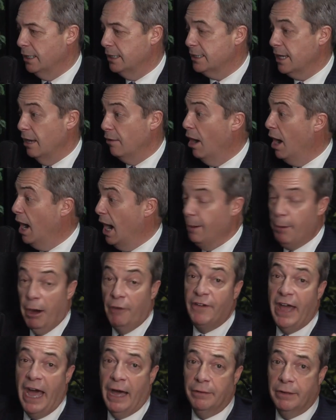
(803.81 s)
So I'm off
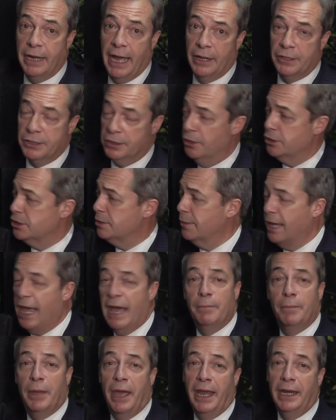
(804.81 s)
out now to do some
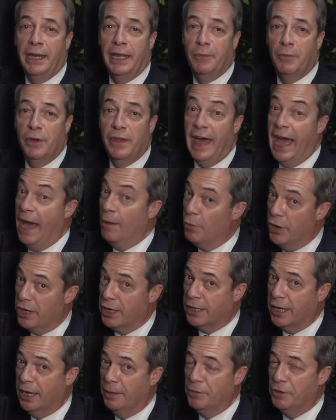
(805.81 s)
campaigning with Anne
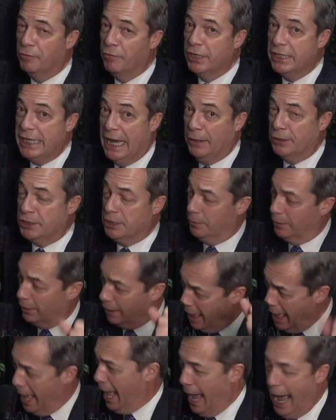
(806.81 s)
Widdecombe, the redoubtable
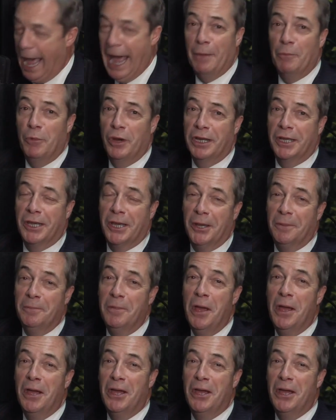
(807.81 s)
Anne Widdecombe,